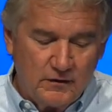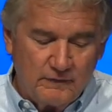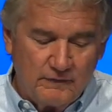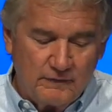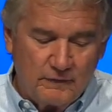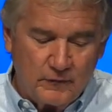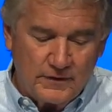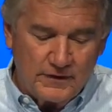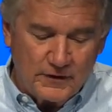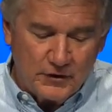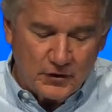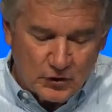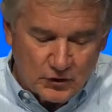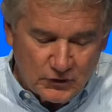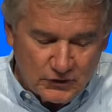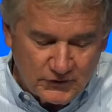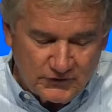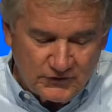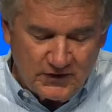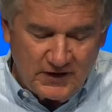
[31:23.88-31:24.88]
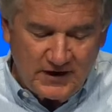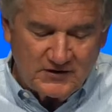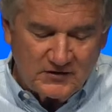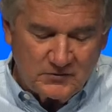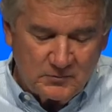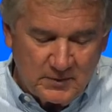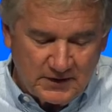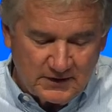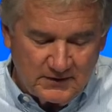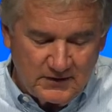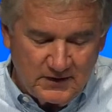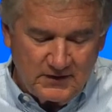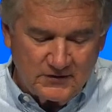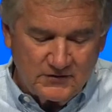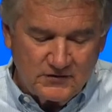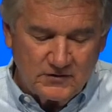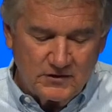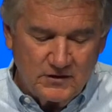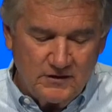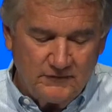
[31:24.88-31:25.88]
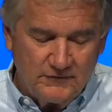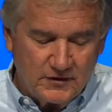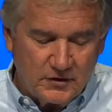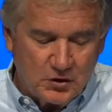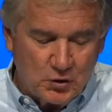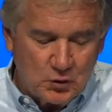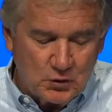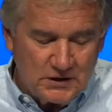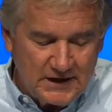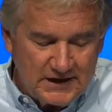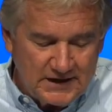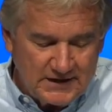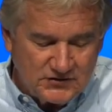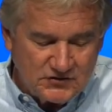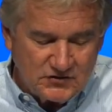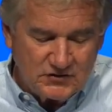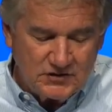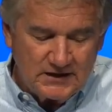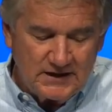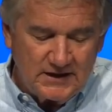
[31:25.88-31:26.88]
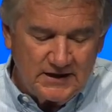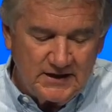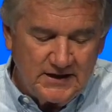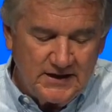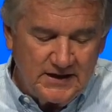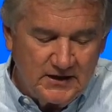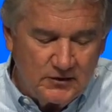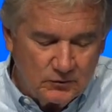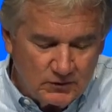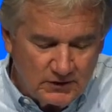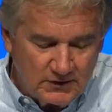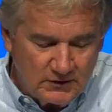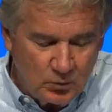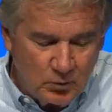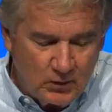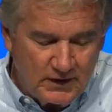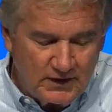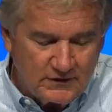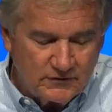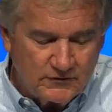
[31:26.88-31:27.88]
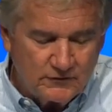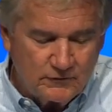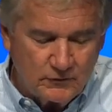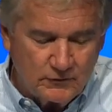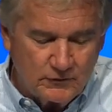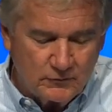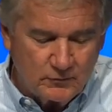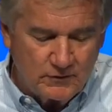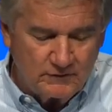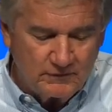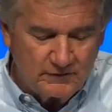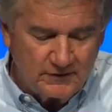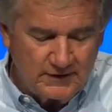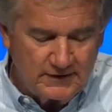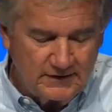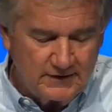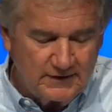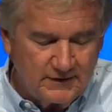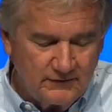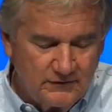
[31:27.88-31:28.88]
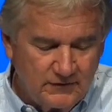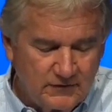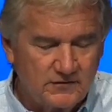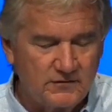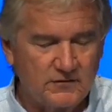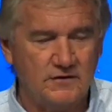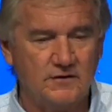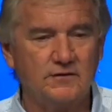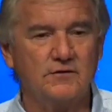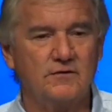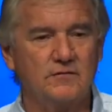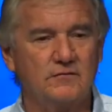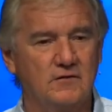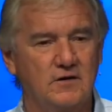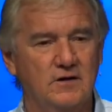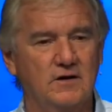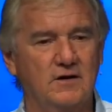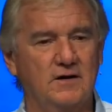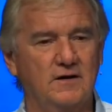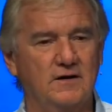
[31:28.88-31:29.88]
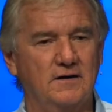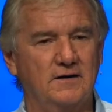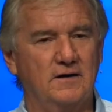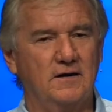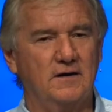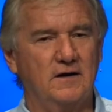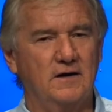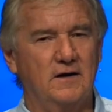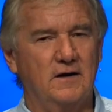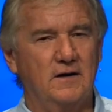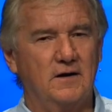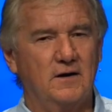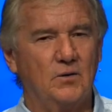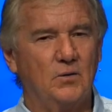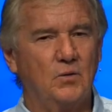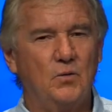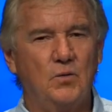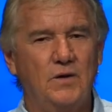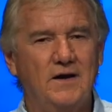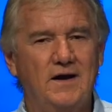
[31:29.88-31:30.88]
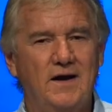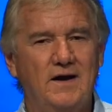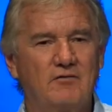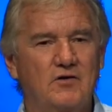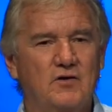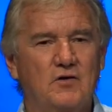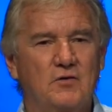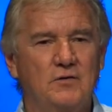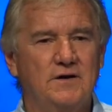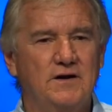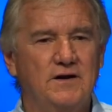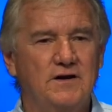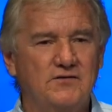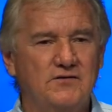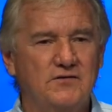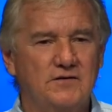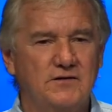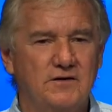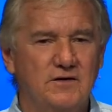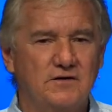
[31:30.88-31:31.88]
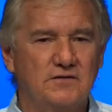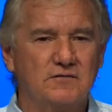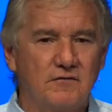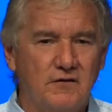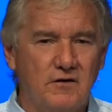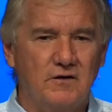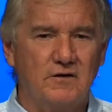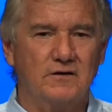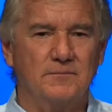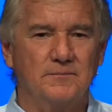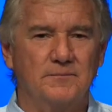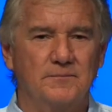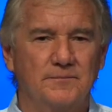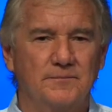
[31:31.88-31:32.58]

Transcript: For the earnest expectation of the creation eagerly waits for the revealing of the sons of God. We have a creation that's fallen.